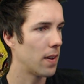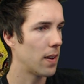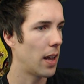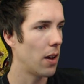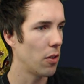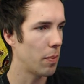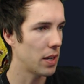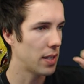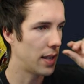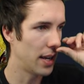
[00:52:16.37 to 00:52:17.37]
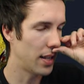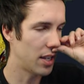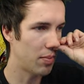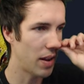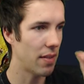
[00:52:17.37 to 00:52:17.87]
Health bars didn't
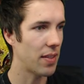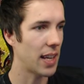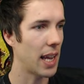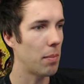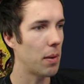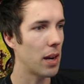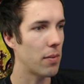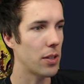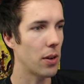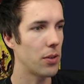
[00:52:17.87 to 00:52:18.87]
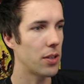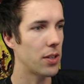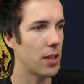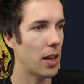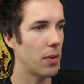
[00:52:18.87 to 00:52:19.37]
display if the gameplay or resolution
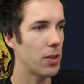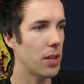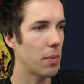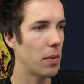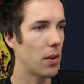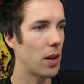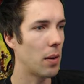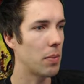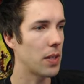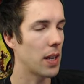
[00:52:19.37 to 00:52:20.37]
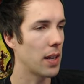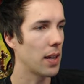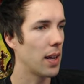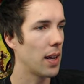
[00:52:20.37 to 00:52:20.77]
scale was set below one hundred percent.